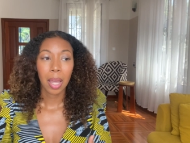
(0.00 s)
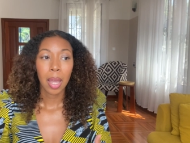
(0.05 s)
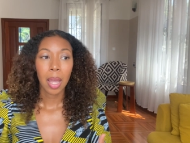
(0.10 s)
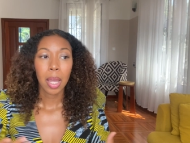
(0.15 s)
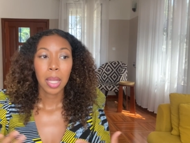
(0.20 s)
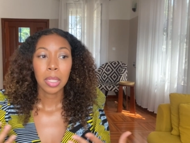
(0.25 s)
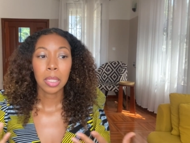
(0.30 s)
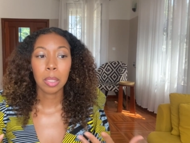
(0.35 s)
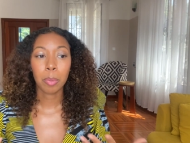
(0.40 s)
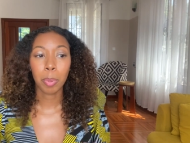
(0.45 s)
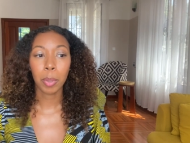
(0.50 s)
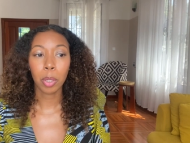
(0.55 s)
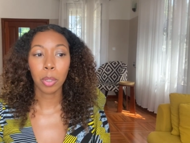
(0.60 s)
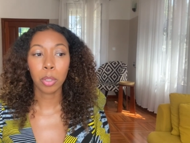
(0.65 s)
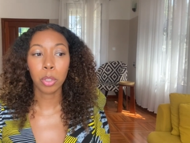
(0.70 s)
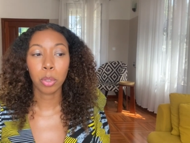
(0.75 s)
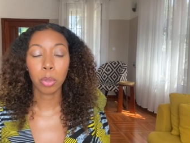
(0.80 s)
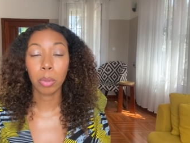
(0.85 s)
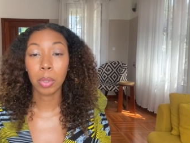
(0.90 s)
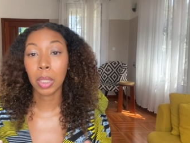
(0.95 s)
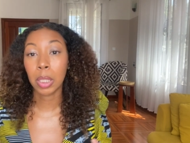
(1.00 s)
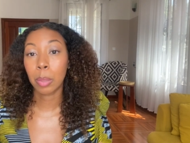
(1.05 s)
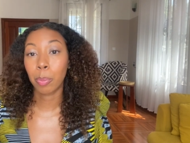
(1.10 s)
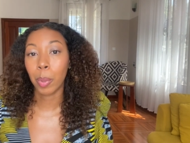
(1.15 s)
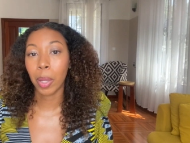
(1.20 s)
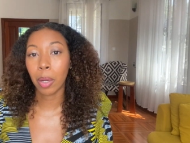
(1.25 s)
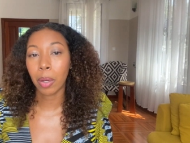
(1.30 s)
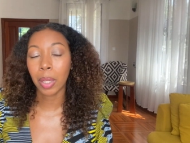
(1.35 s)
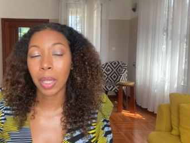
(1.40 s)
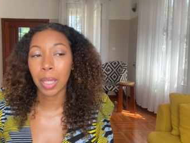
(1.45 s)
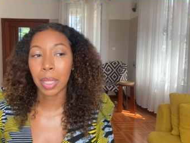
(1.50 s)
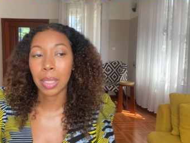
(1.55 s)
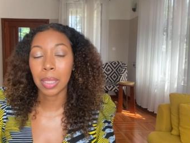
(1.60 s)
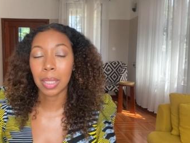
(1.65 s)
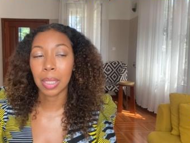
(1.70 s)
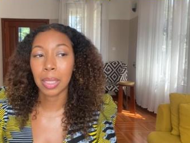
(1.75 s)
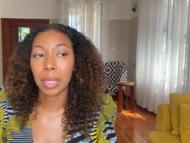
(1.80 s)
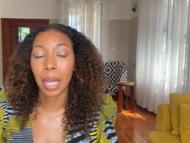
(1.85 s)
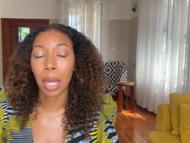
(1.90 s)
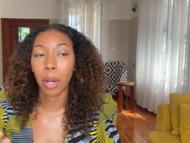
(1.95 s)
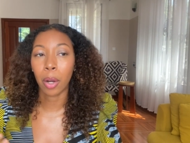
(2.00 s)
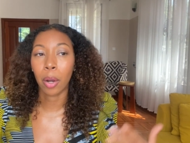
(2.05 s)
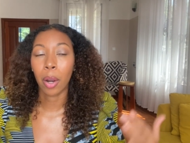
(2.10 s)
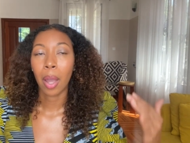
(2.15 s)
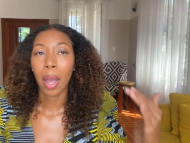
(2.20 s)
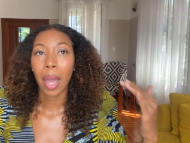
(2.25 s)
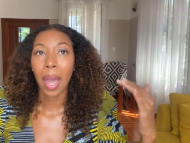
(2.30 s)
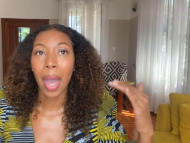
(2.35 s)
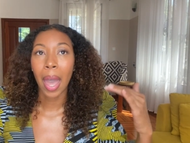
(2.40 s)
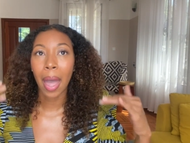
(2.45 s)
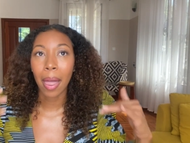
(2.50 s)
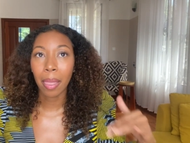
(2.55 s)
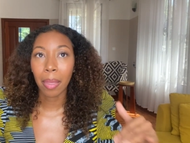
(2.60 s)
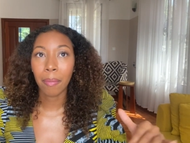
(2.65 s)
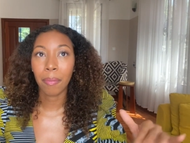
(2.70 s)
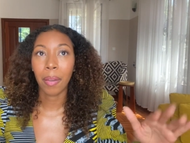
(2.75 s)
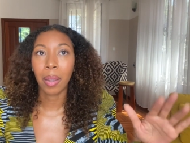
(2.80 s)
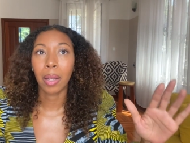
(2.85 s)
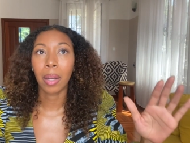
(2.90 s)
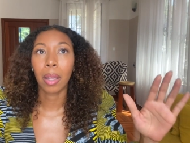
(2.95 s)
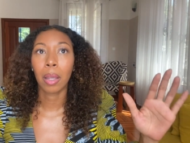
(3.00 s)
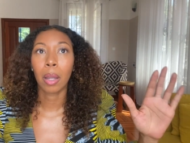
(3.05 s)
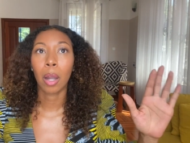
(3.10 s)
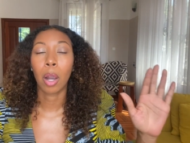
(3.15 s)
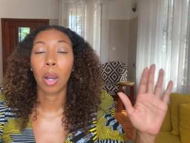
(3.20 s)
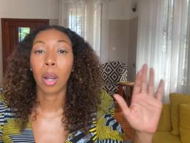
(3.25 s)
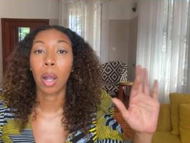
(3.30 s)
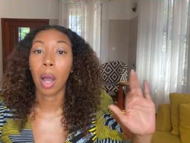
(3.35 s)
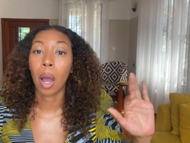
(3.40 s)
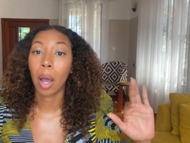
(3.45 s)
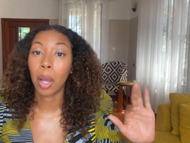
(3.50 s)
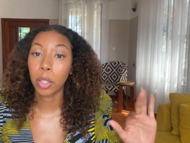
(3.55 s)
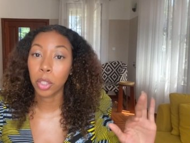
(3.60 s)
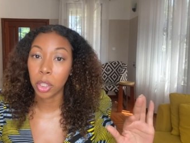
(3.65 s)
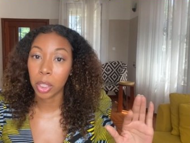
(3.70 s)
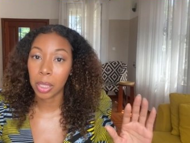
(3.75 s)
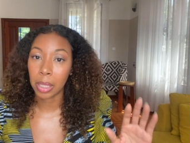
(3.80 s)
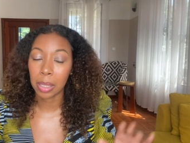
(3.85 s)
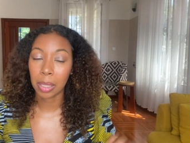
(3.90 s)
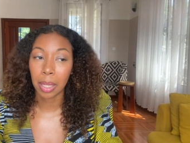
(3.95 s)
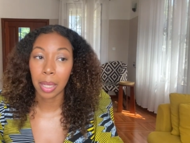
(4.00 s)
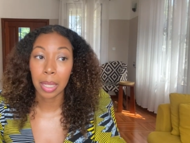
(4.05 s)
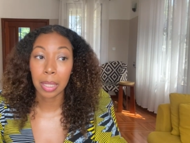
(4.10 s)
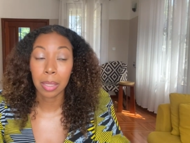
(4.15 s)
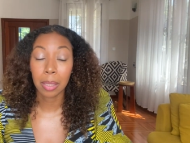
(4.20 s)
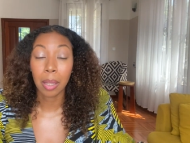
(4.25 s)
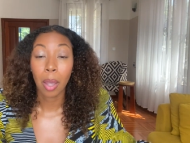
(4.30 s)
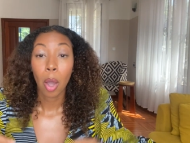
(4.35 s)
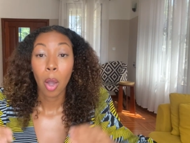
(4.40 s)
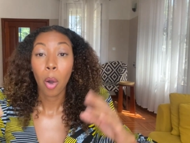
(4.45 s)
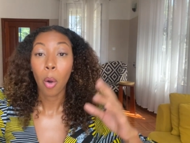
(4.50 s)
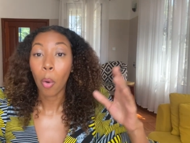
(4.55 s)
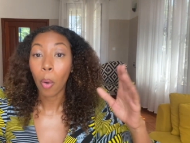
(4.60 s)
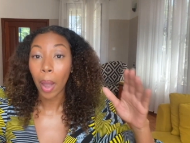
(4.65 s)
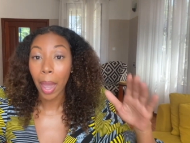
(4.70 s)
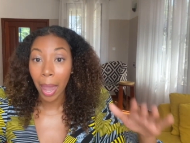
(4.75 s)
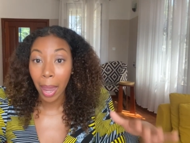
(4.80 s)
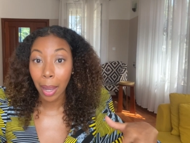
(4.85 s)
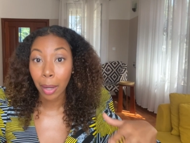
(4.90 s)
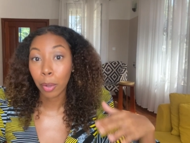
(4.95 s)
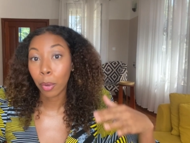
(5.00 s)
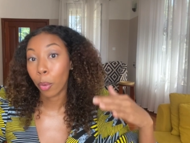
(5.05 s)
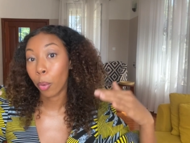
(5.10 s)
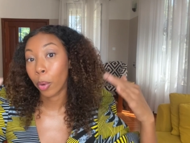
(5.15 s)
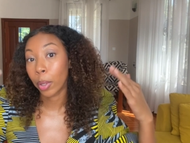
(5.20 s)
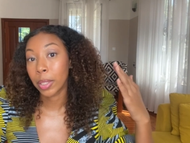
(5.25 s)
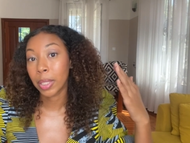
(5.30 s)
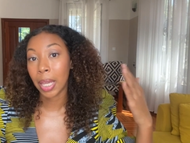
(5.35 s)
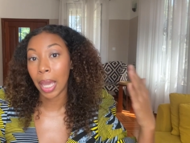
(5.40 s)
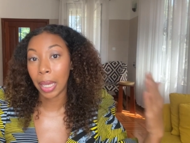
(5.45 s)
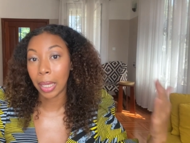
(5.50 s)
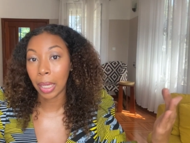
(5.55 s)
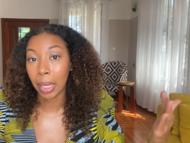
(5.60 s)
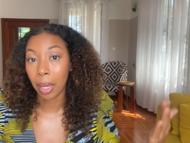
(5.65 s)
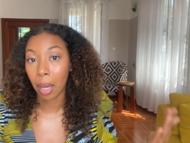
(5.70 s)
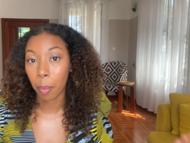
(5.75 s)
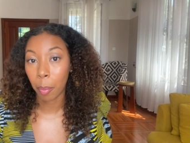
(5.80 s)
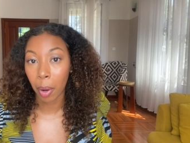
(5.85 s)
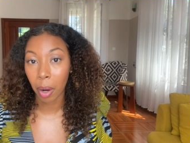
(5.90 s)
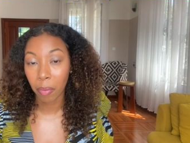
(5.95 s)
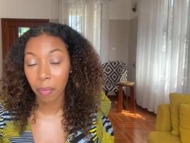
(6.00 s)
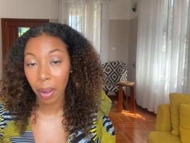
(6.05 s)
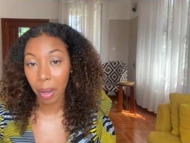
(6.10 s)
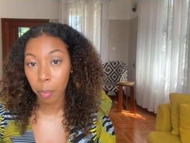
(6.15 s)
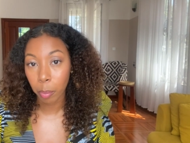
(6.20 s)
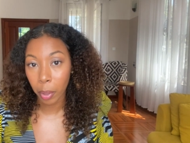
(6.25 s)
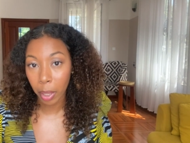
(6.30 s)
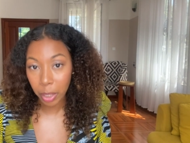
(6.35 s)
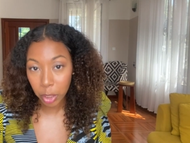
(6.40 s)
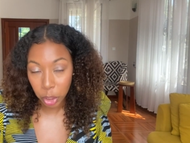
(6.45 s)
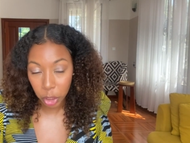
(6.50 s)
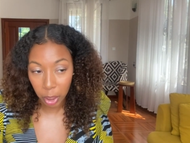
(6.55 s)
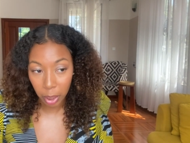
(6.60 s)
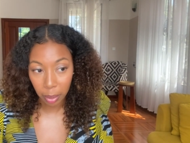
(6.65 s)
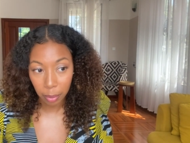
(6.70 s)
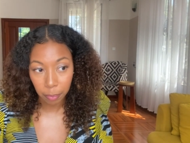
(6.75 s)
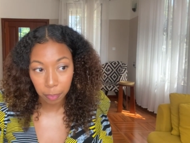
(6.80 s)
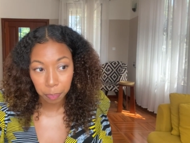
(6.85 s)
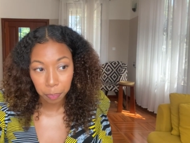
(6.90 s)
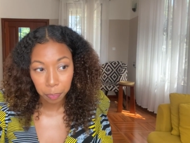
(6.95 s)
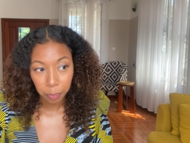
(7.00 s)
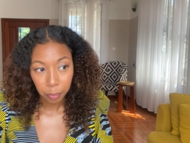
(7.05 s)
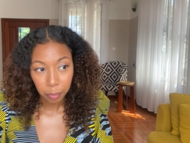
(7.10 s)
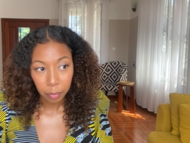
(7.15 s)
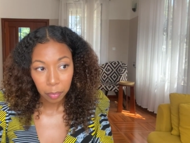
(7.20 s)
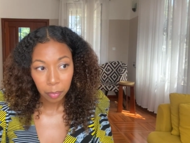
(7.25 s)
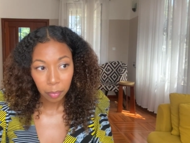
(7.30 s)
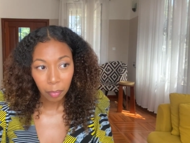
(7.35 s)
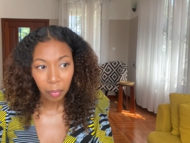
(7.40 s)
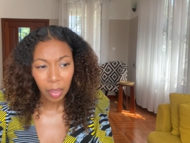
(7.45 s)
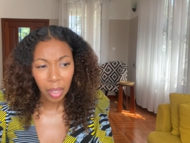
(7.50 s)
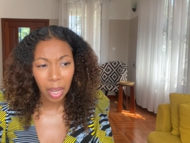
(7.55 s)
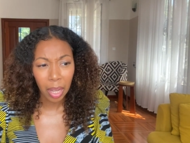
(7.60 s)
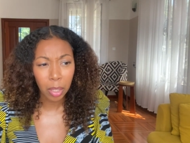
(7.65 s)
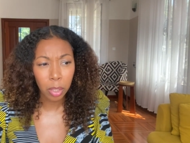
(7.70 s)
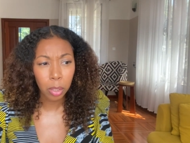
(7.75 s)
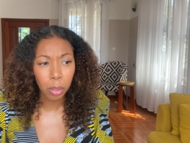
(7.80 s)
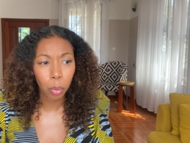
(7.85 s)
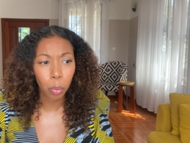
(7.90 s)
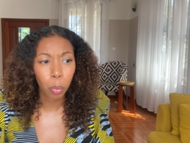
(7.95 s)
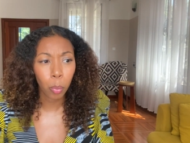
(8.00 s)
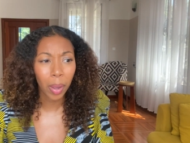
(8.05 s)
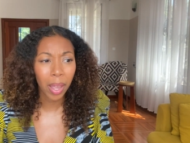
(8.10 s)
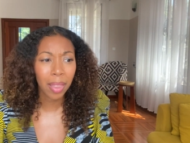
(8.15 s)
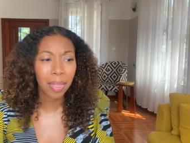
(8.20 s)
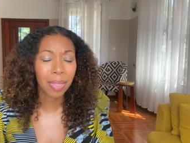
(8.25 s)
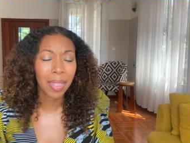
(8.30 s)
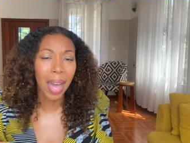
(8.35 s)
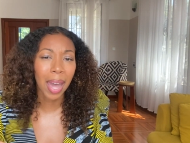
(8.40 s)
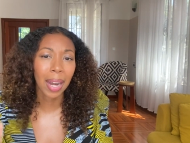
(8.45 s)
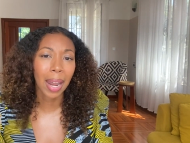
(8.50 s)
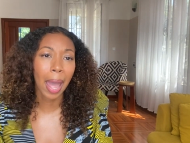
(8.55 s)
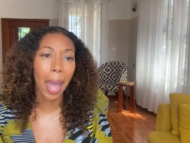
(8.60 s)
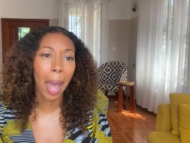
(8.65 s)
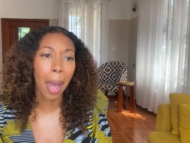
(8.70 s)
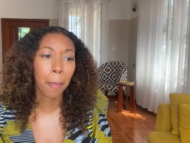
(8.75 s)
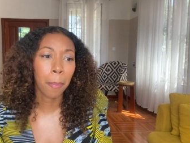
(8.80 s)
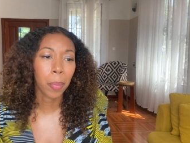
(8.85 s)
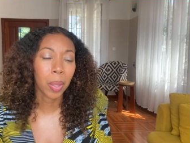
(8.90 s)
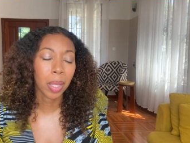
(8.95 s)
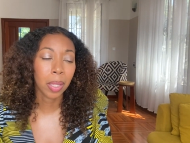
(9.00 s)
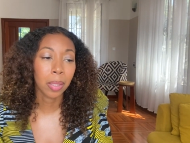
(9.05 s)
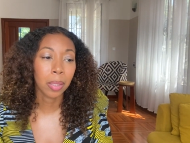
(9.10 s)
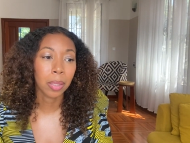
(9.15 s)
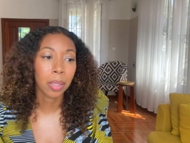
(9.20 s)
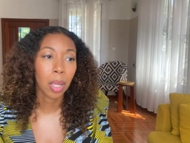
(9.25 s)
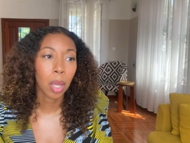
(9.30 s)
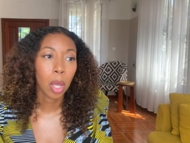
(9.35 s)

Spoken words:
spiritual experiences that are elevating our consciousness and or taking up our vibration. And so when that happens,